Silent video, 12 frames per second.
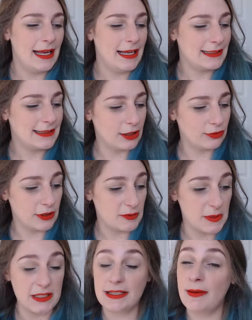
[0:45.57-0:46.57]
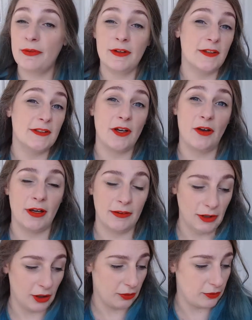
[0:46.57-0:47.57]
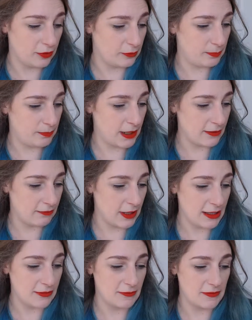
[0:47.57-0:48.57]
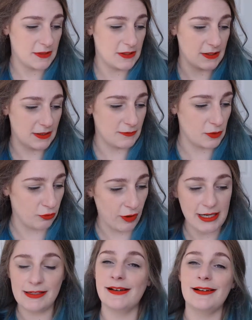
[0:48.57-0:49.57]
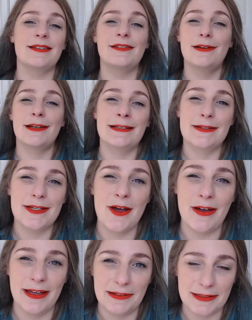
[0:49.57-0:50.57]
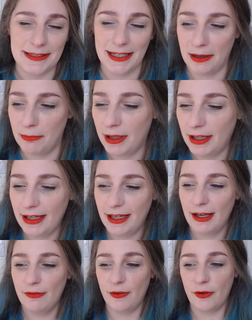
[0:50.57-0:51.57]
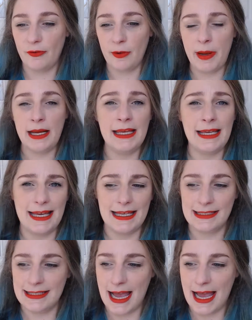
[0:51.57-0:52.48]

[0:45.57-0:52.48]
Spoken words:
etc. It's been something that's going, you know, that's been in great tussle in science for many years.